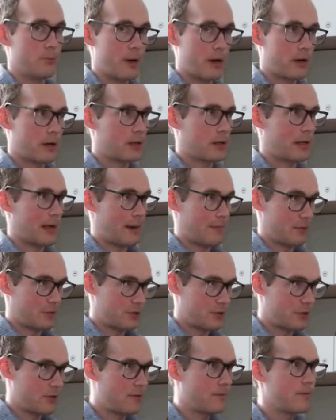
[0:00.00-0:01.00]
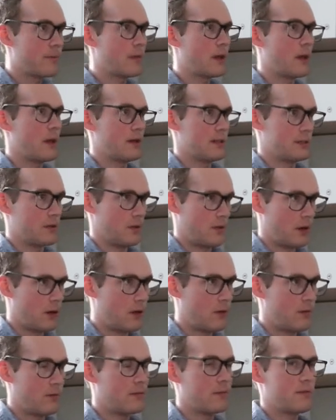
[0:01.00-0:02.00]
numerical aperture, and so
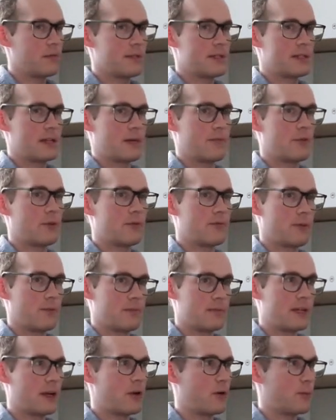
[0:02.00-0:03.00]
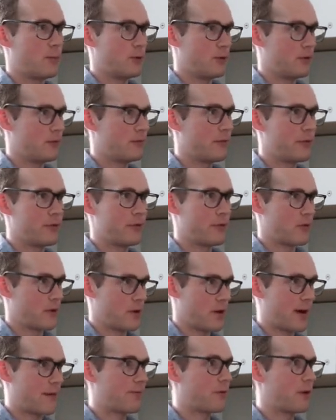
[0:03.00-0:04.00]
they don't suffer from terrible
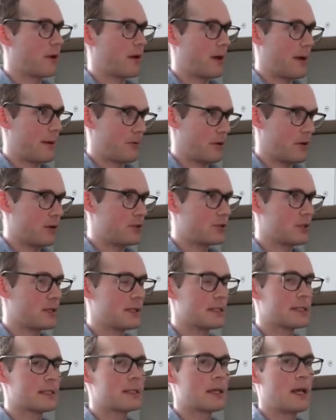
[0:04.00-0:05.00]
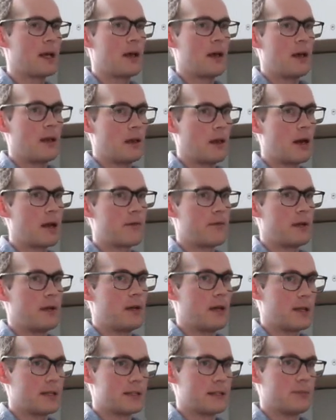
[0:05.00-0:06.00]
third-order aberrations. A lot of
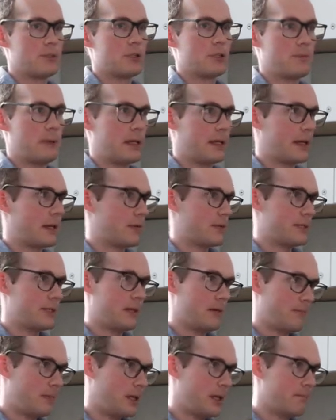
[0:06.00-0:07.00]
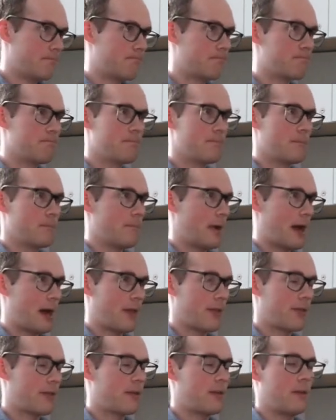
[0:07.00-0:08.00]
it ends up just being Gaussian beam
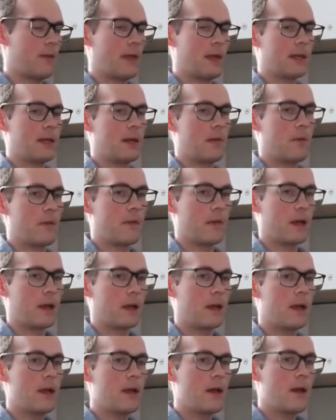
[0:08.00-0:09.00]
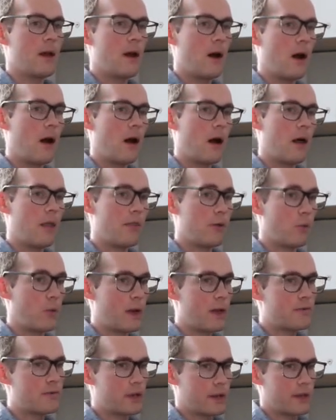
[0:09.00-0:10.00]
math and that type of thing. The
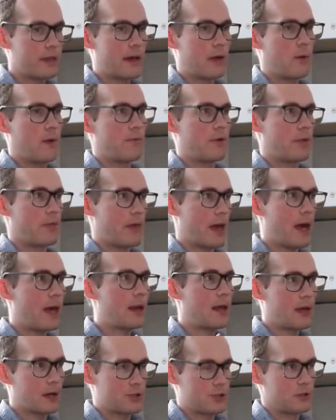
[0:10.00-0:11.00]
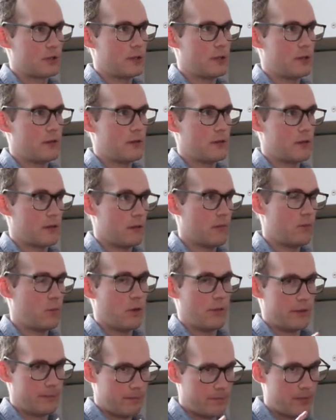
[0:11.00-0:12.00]
wavelength, however, that actually,
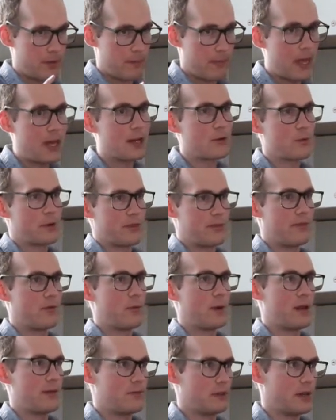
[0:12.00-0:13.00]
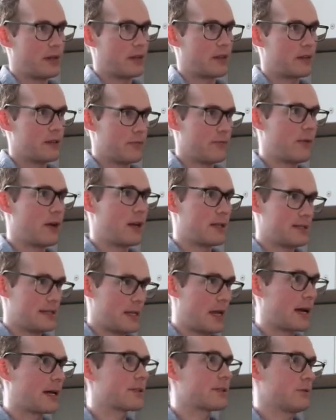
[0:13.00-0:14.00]
the bandwidth of the wavelength
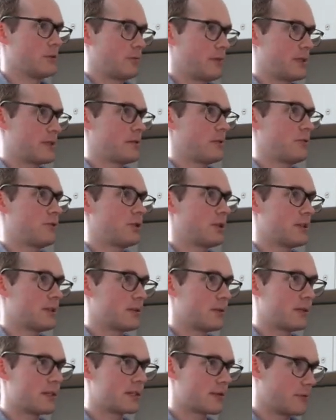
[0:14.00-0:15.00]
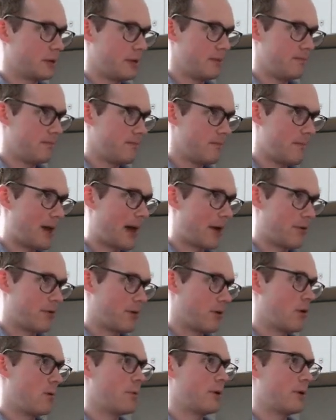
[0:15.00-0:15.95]
defines the axial resolution, so it doesn't really matter